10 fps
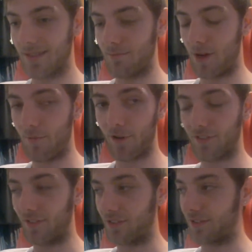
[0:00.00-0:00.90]
my
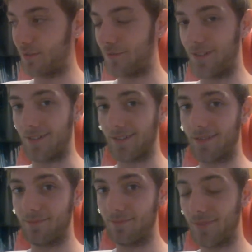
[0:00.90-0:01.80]
monitor's still fucked,
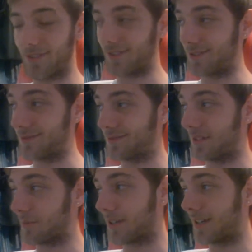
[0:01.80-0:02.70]
so
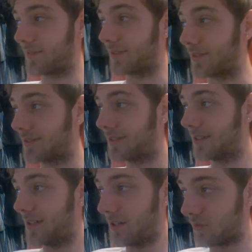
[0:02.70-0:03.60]
I'm going to have to
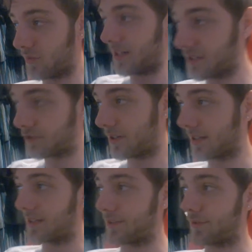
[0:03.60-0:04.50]
really try and
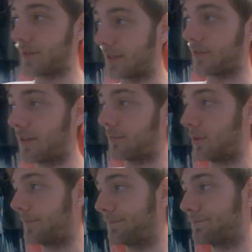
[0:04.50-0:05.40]
get that sorted out at some
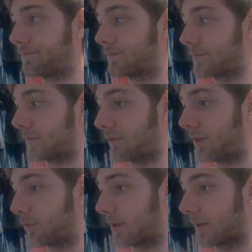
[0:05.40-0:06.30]
point. I really
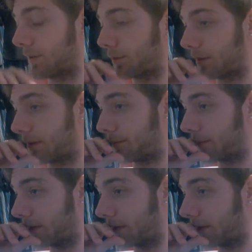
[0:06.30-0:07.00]
want to get it sorted out,